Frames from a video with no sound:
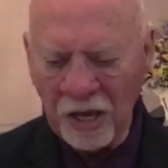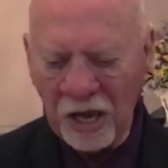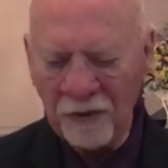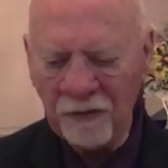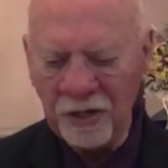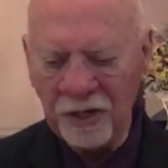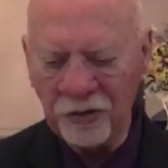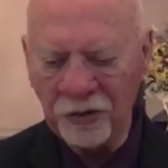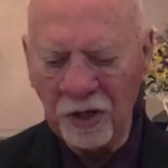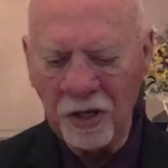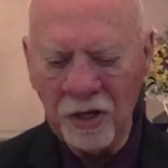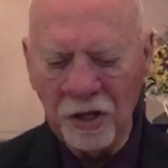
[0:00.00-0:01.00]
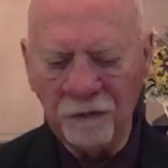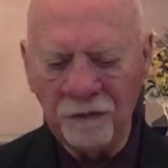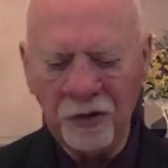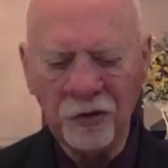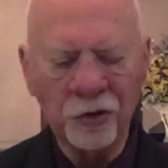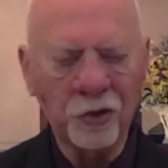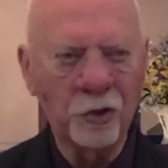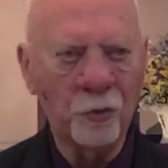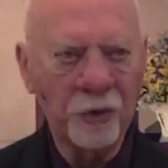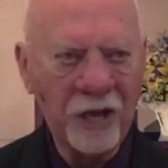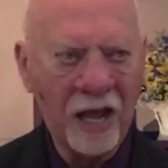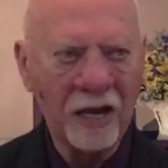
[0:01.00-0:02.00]
heaven is a physical
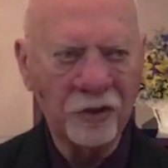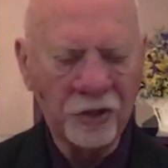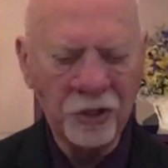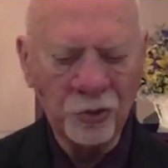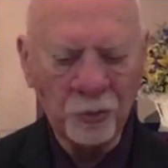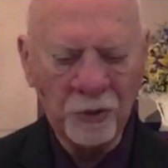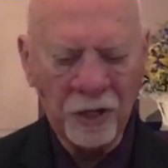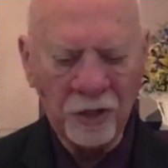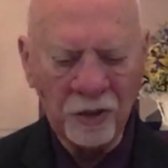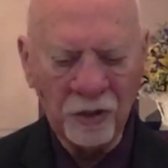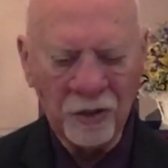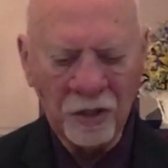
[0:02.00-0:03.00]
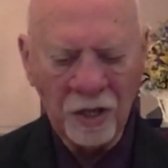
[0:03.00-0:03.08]
reality as well.